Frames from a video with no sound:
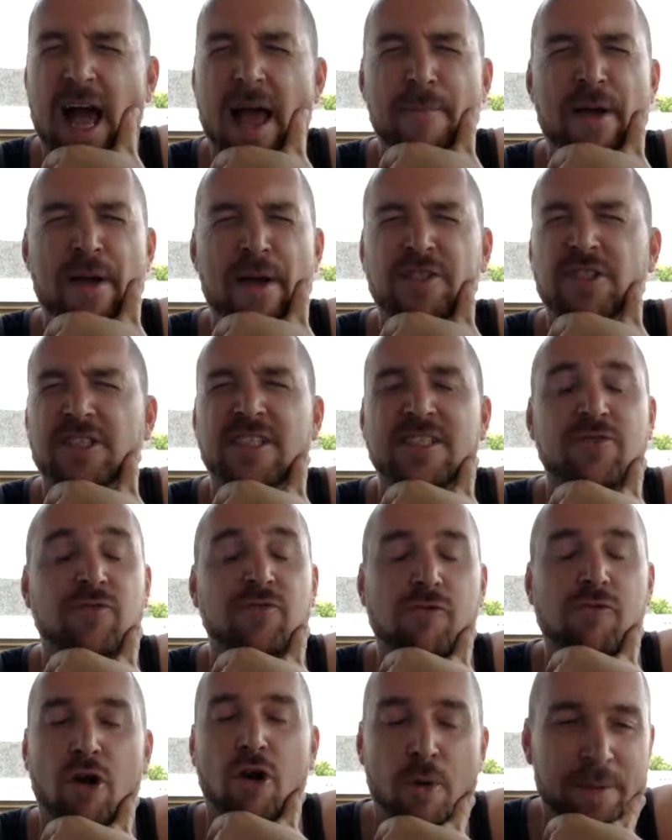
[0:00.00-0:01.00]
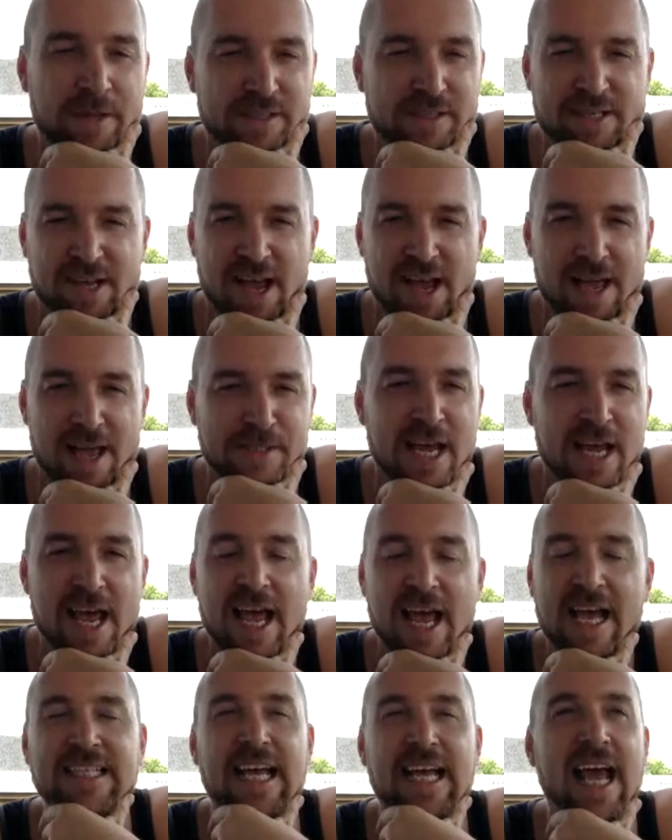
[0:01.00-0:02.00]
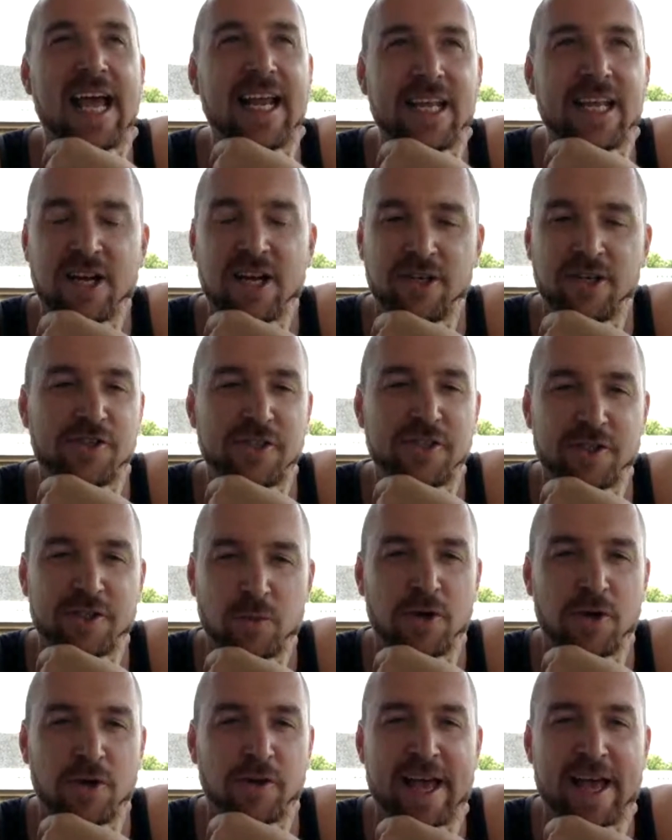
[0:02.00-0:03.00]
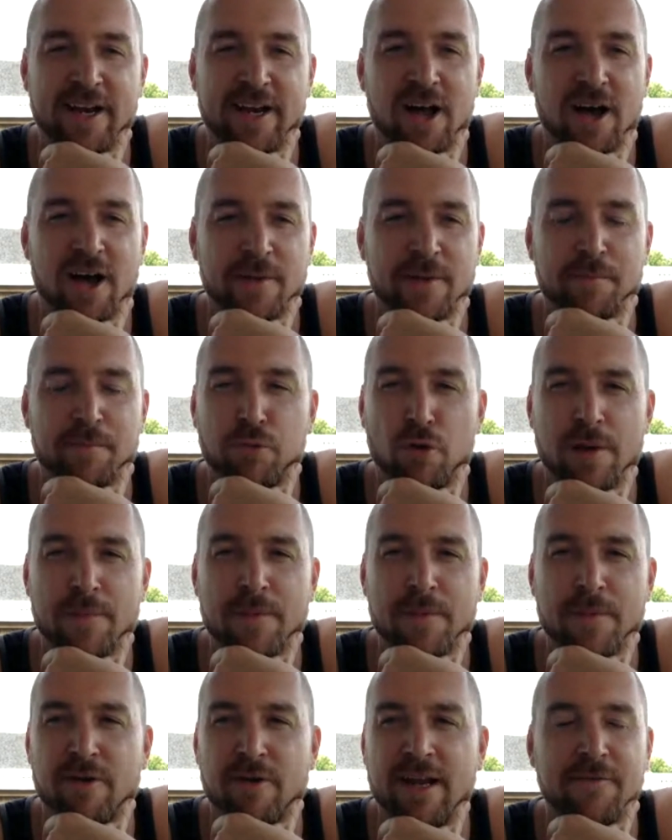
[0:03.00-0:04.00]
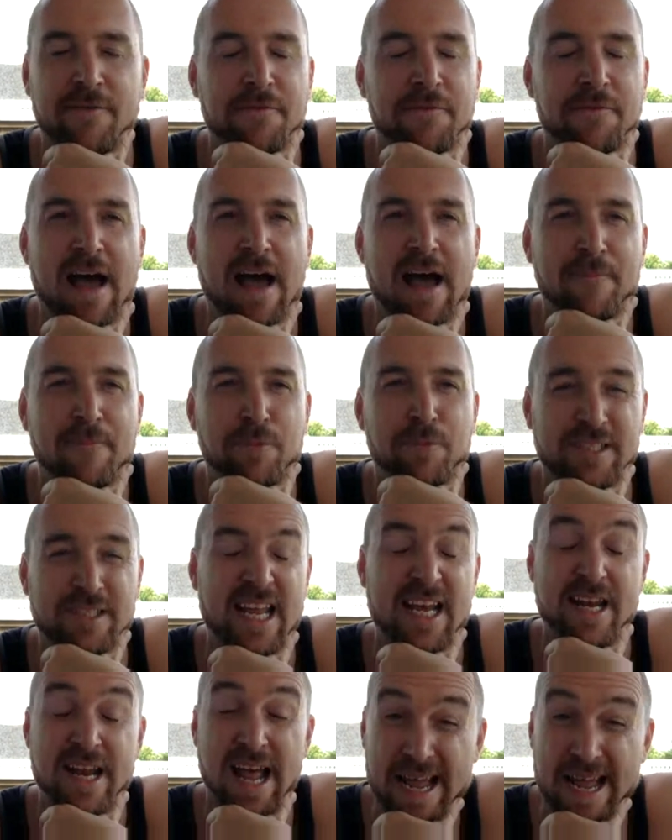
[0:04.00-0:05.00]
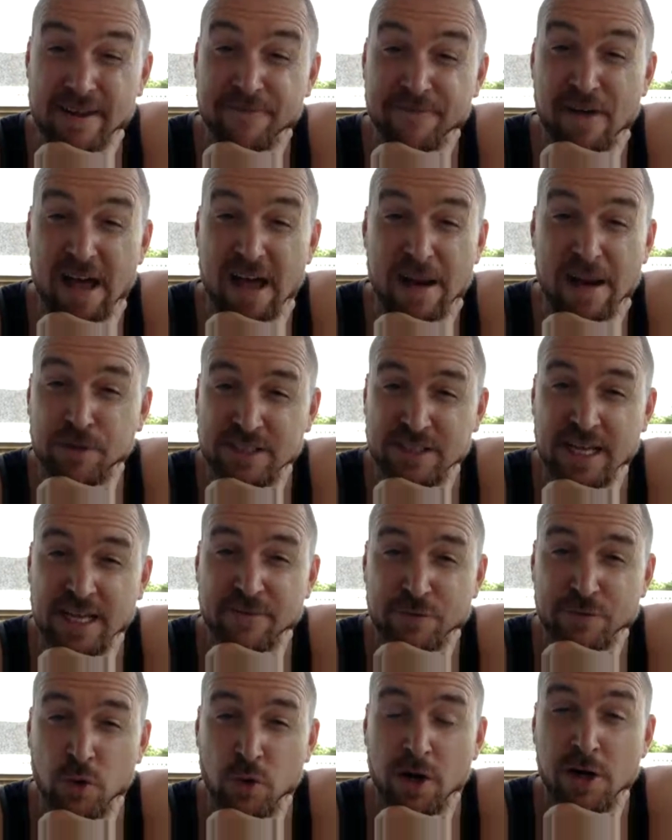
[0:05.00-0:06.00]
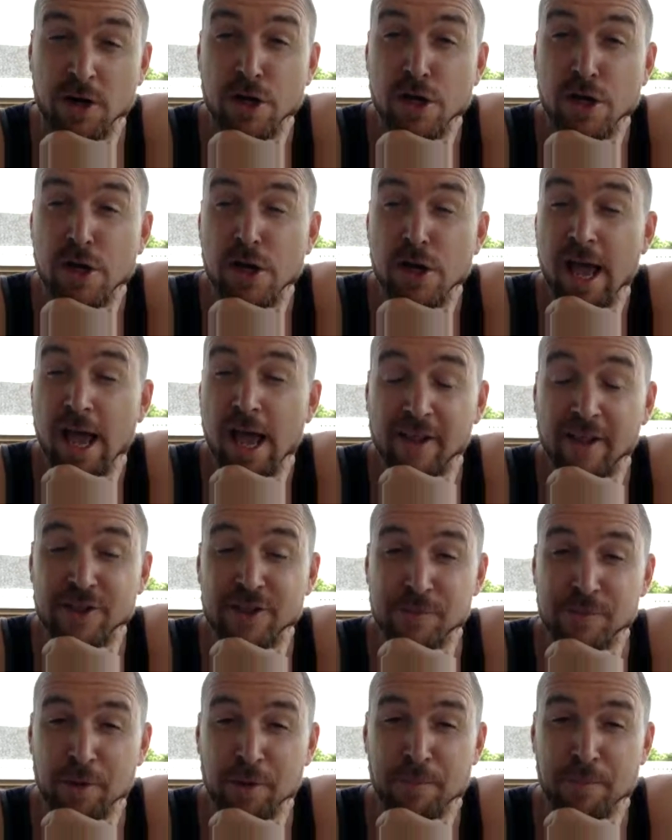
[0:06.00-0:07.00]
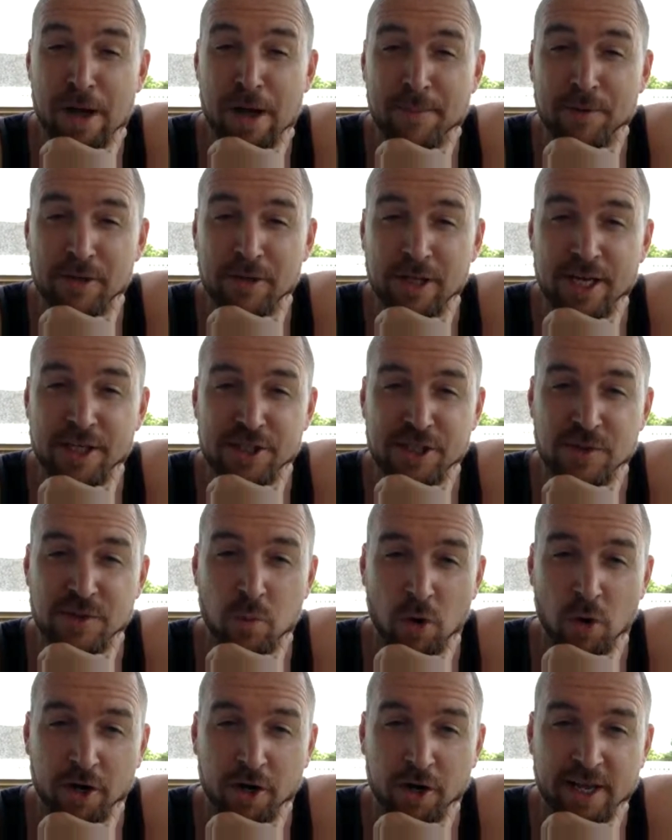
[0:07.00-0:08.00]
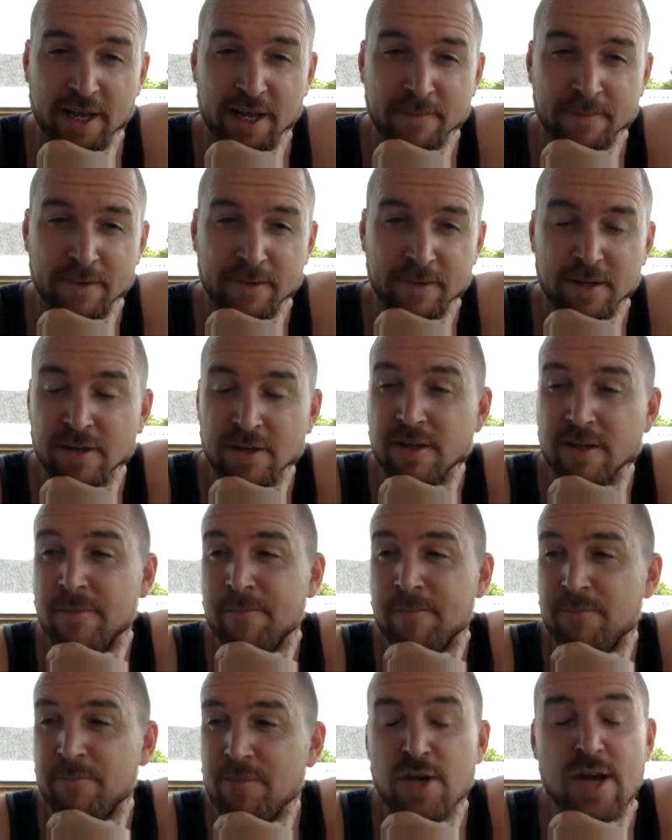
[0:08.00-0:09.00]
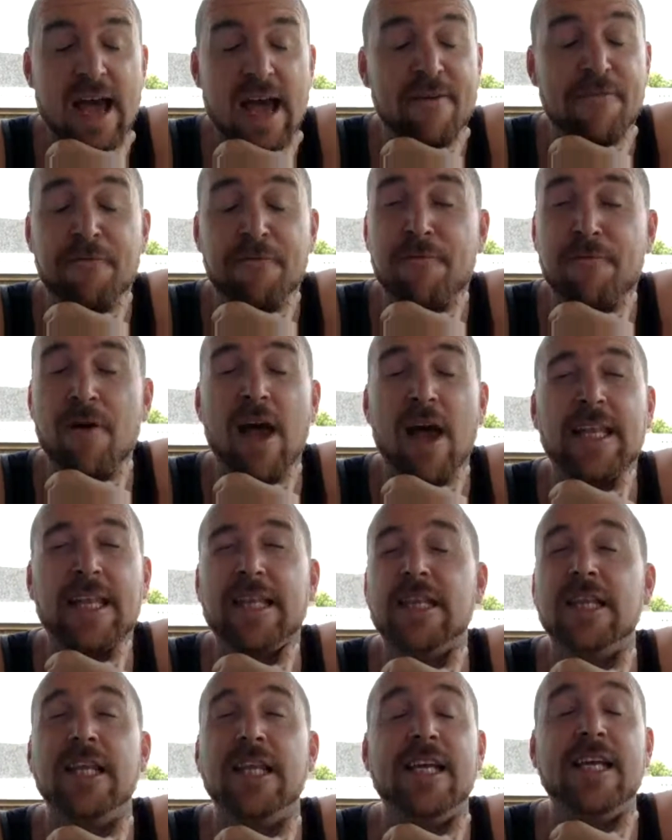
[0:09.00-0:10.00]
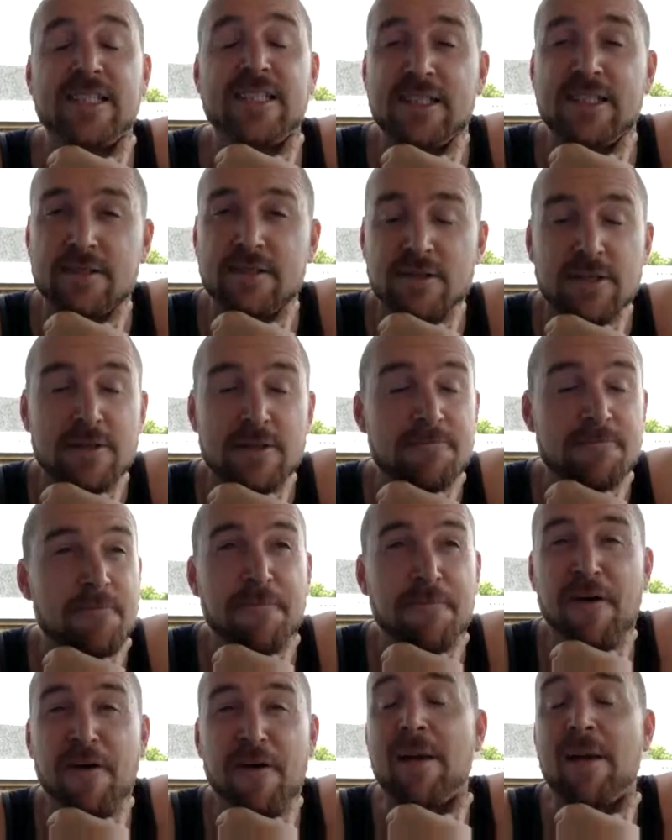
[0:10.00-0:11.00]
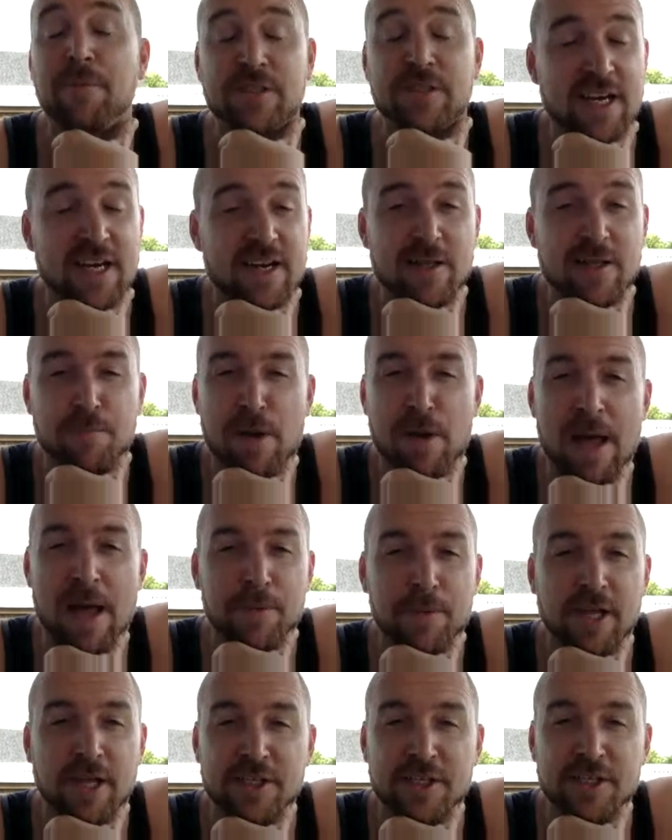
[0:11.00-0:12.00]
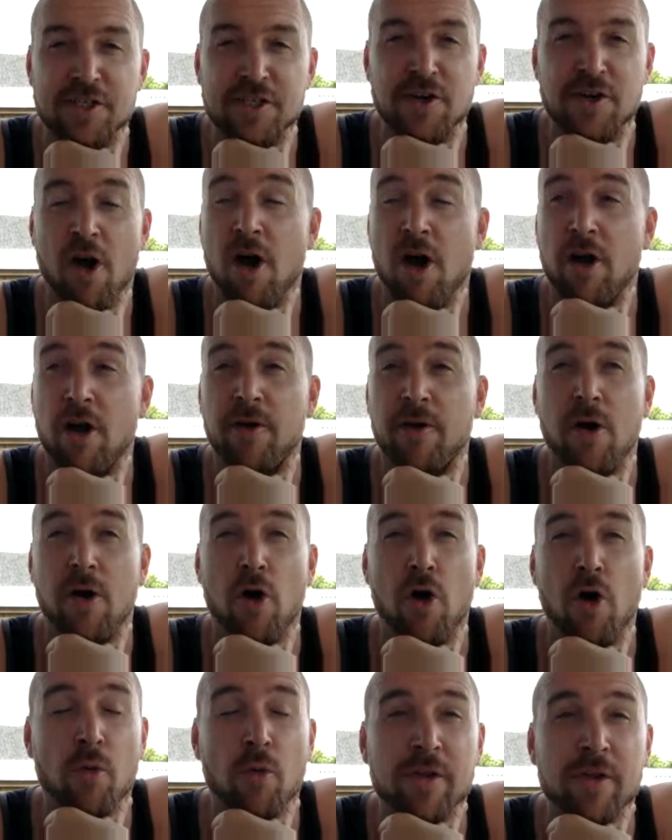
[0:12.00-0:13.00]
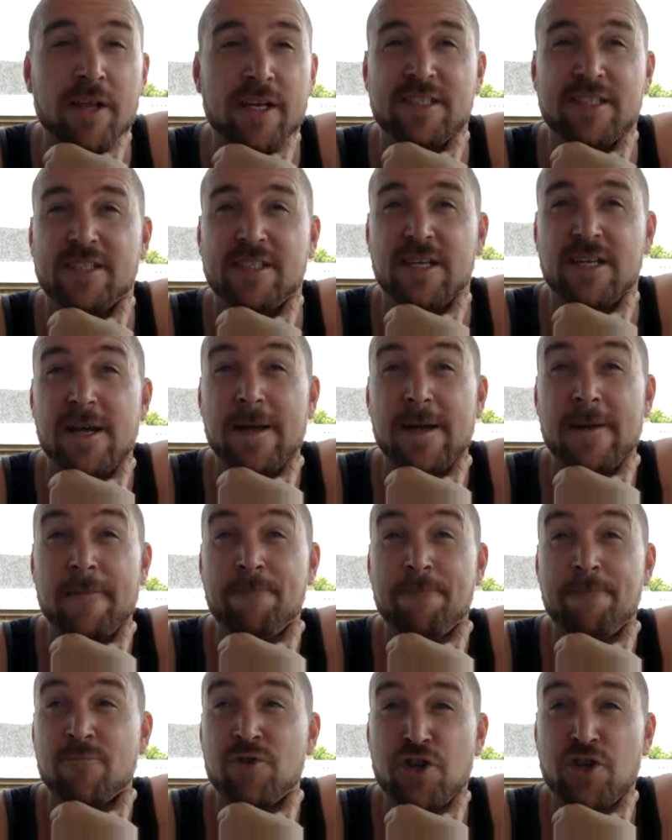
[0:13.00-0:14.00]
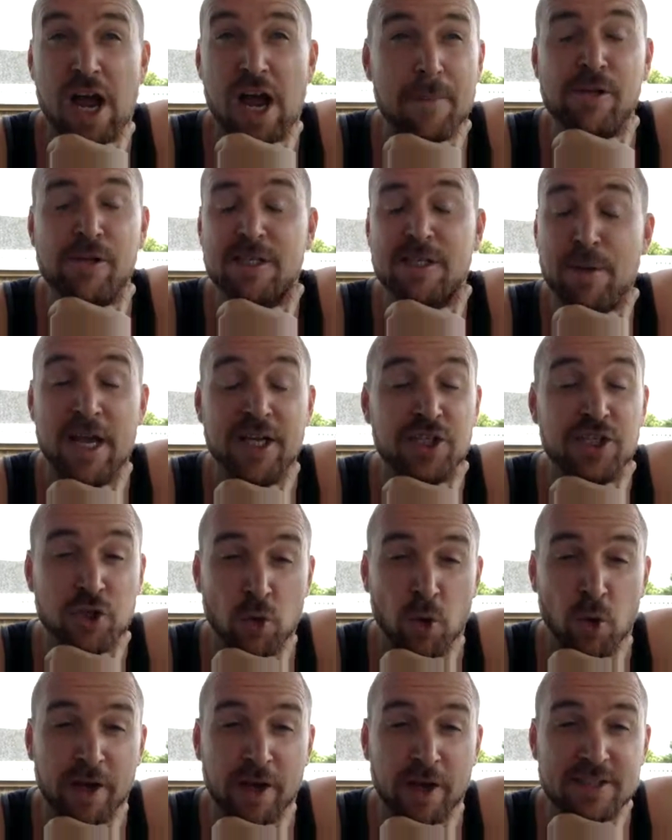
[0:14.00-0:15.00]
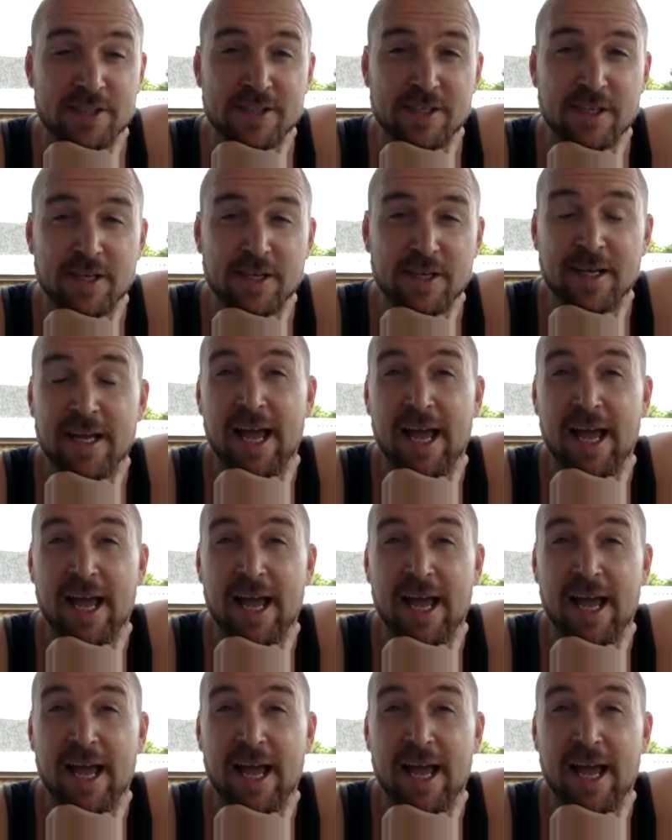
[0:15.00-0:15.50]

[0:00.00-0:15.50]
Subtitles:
I bet you since Roman times has any country in the world had an unemployment rate of 5%. 95% of your eligible population working, you have at least 5% of the population are homeless, jobless by choice.